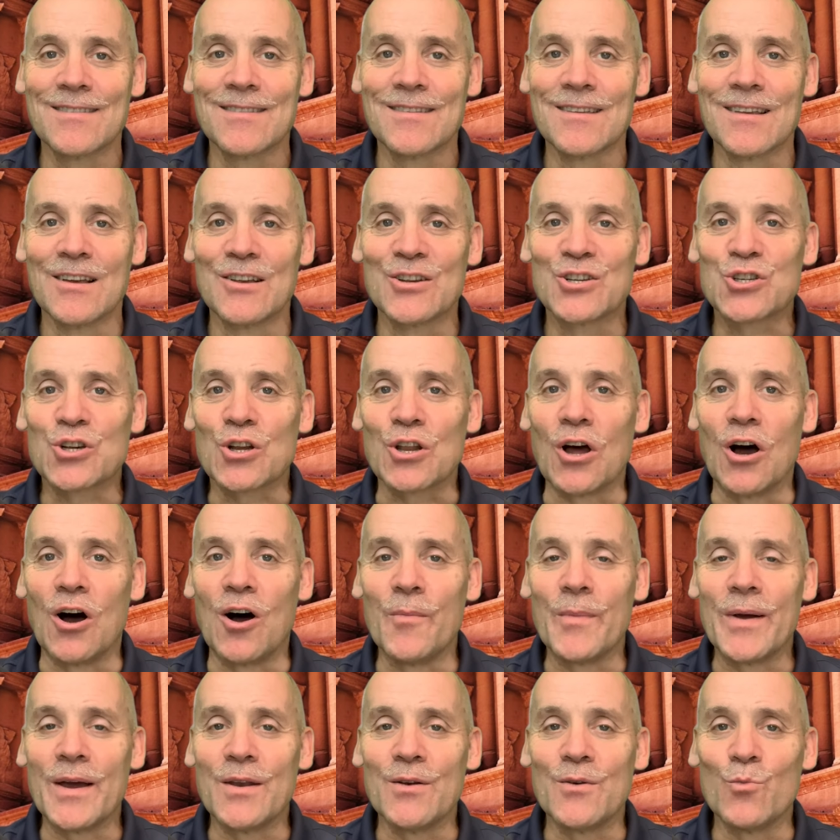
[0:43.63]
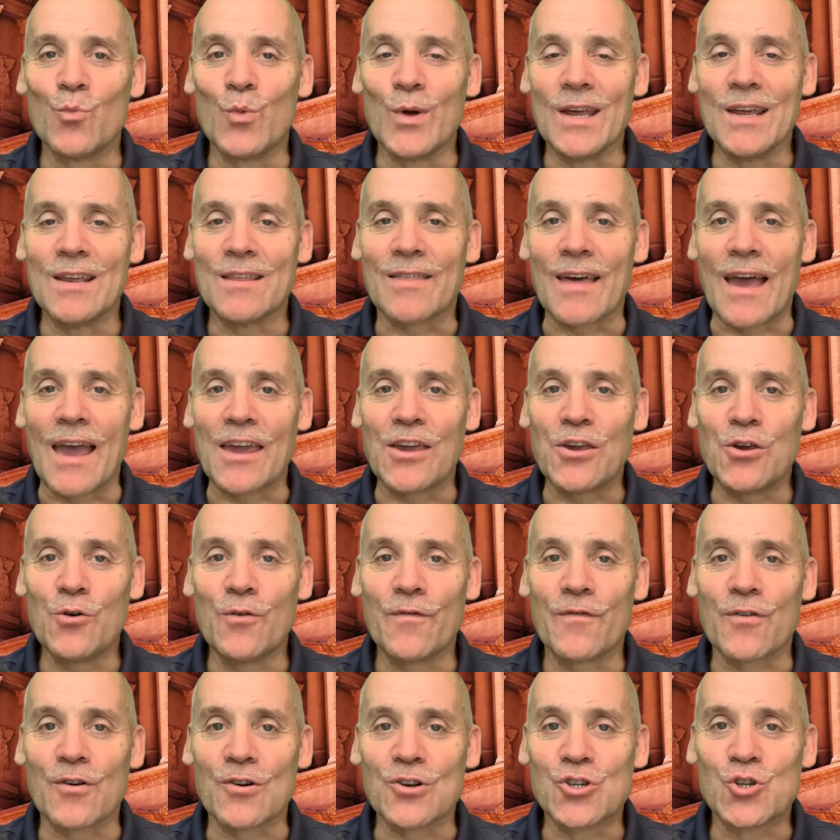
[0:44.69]
Shalom, and we thank you
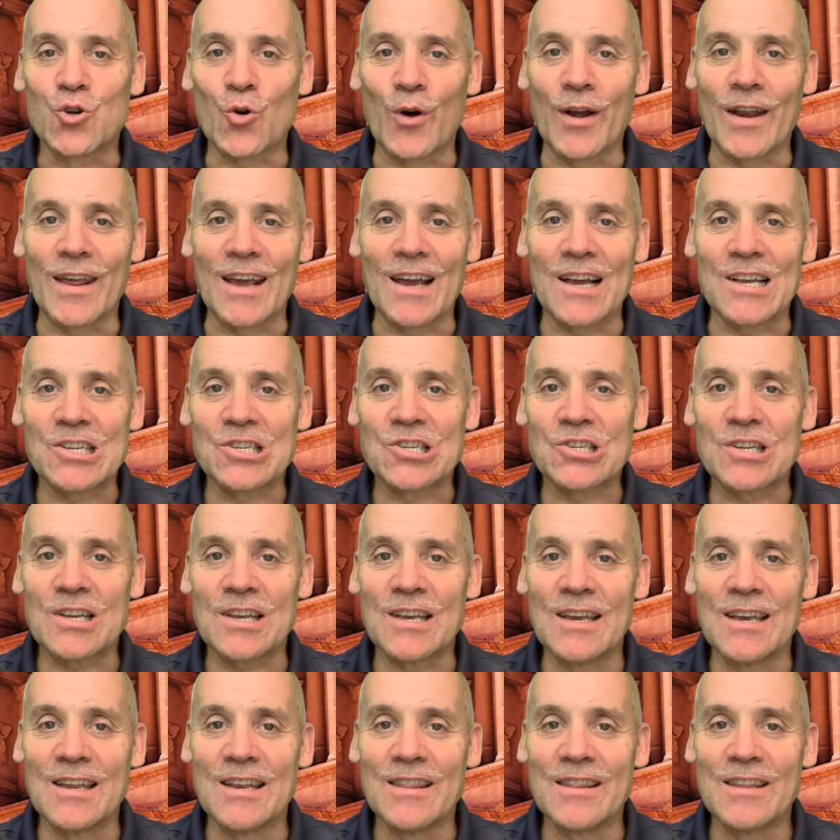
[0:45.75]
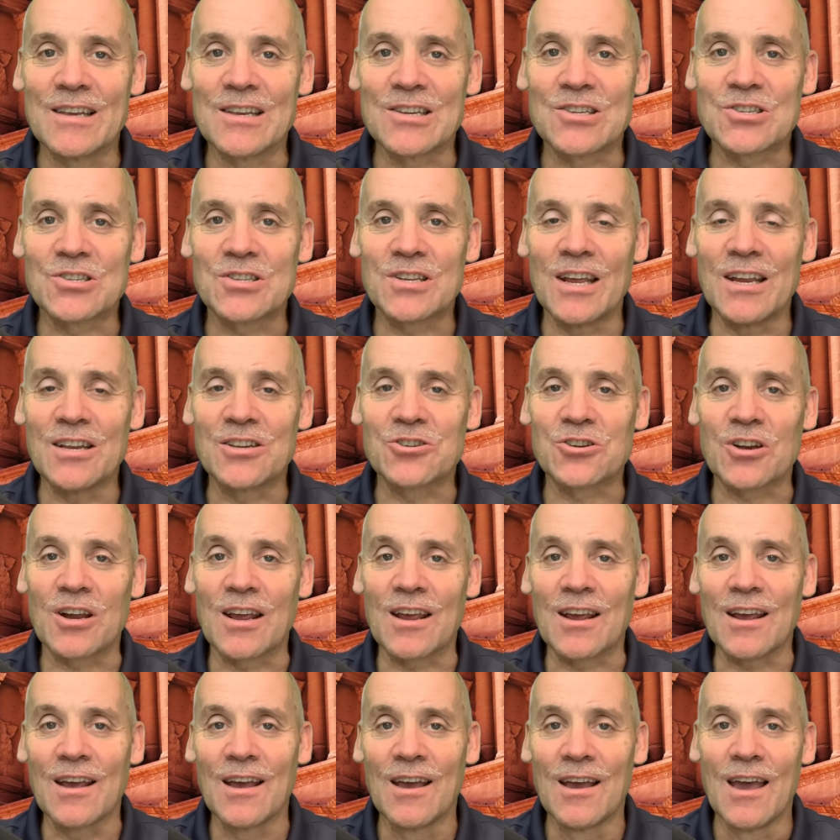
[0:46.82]
for joining us in this
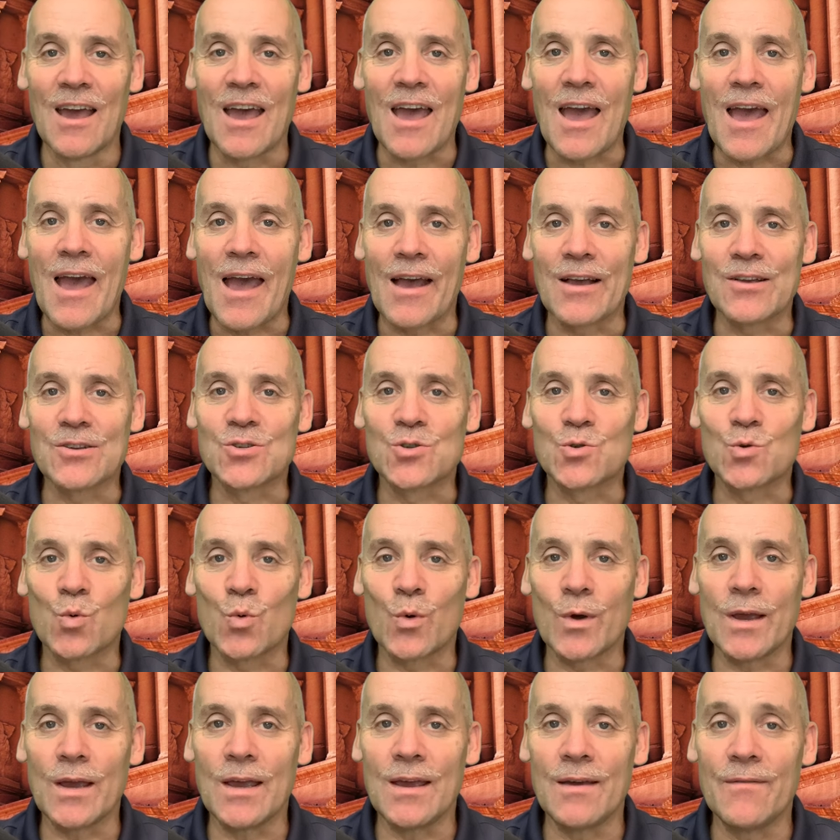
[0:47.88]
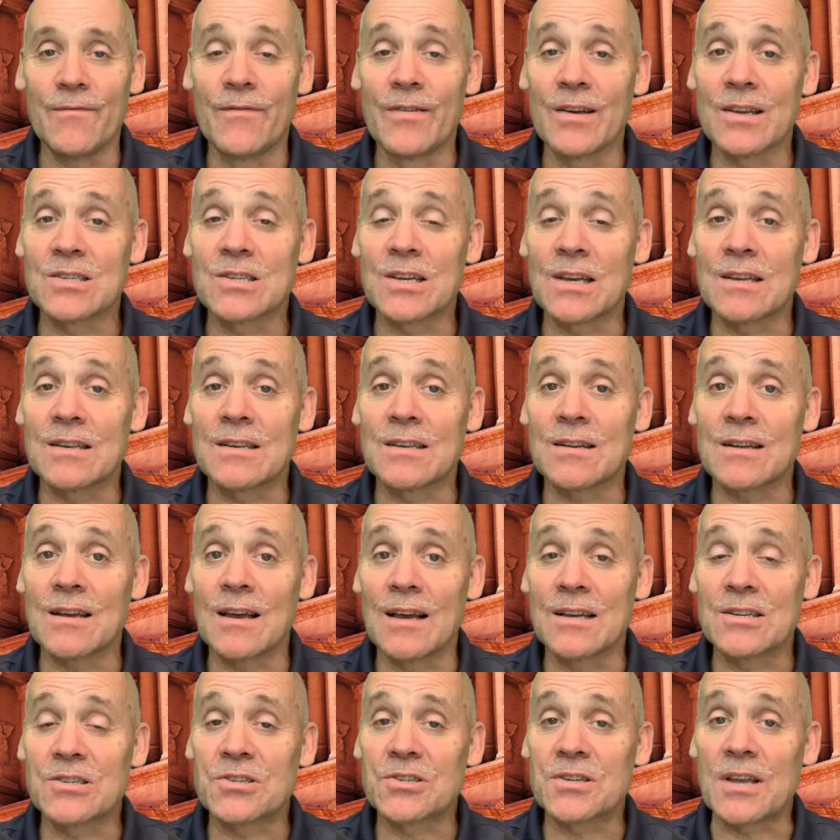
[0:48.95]
teaching as we visit
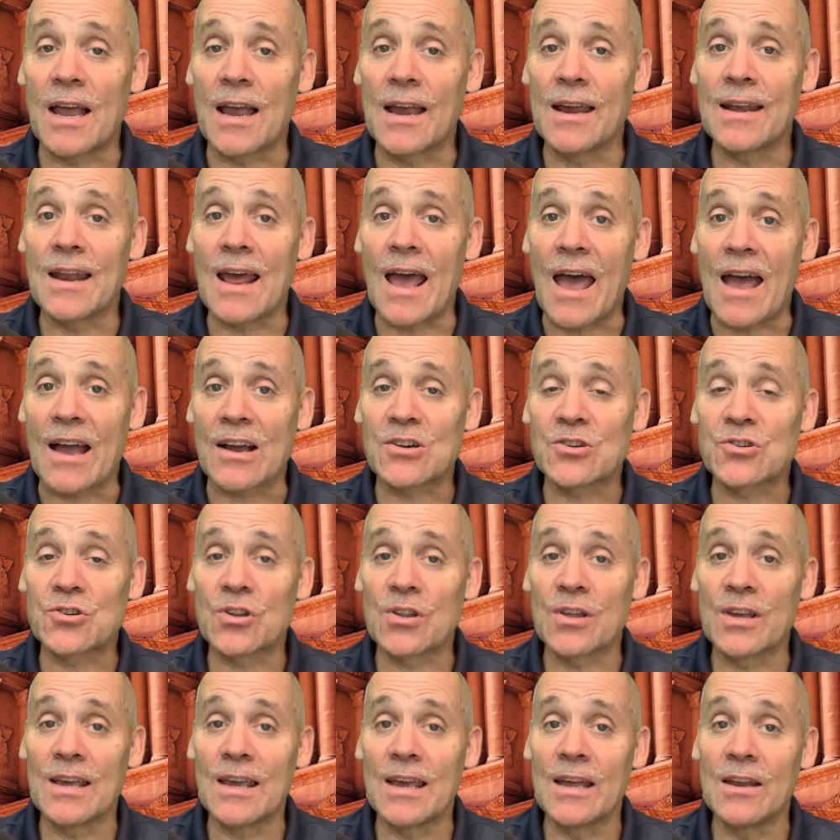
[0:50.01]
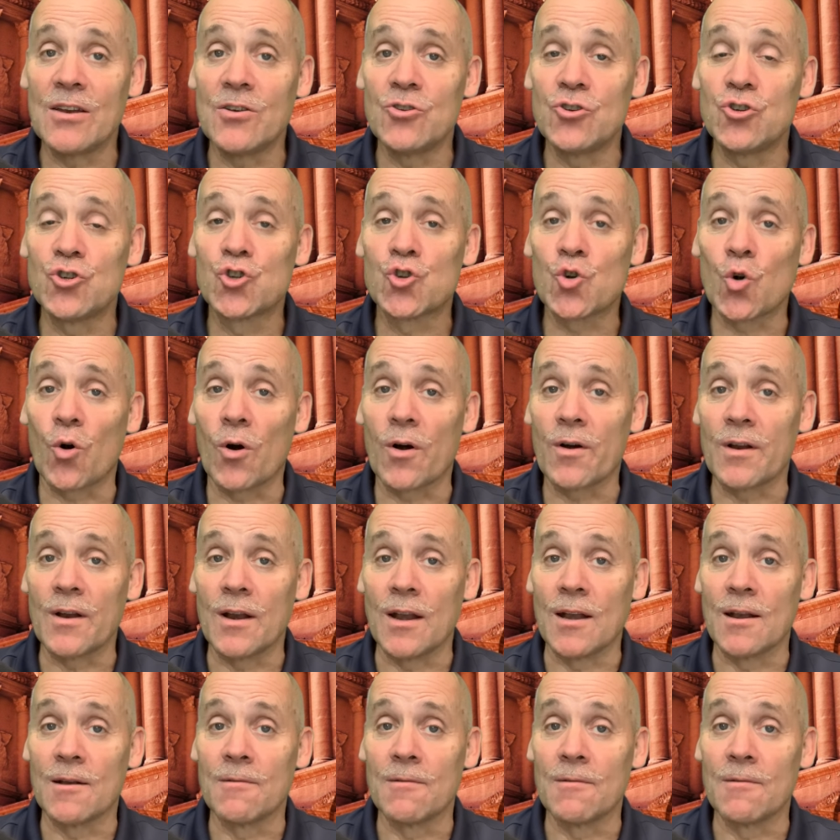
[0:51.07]
a site actually in Jordan.